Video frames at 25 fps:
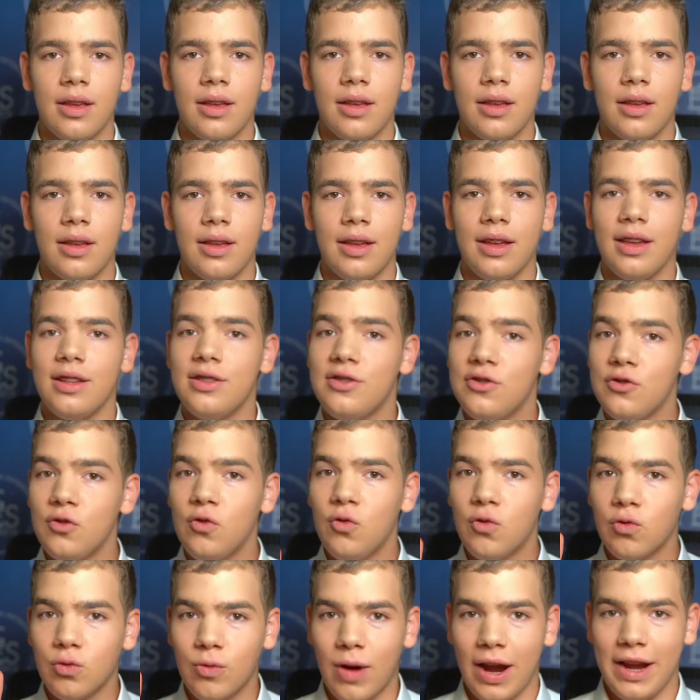It's
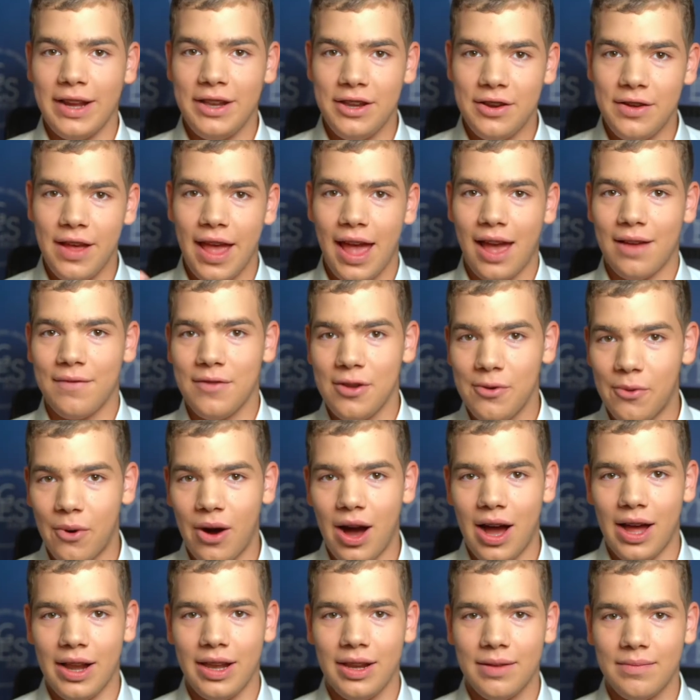great to have you
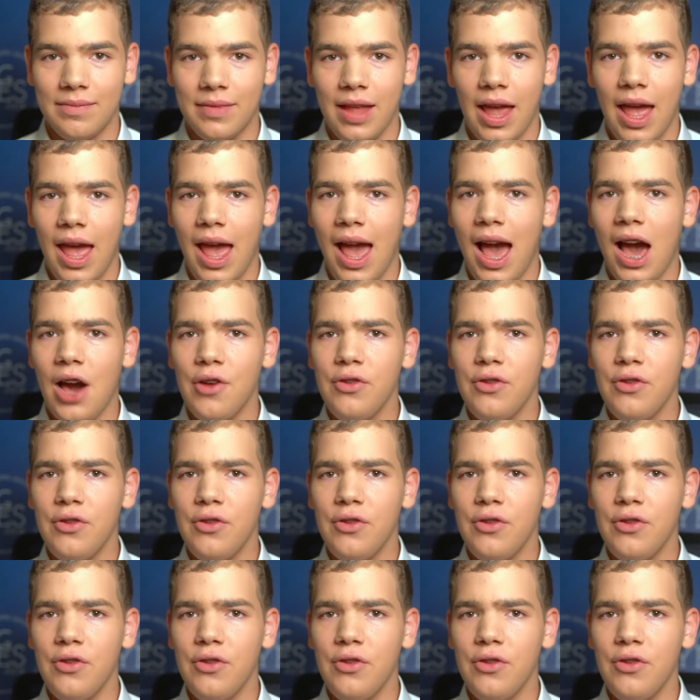on. How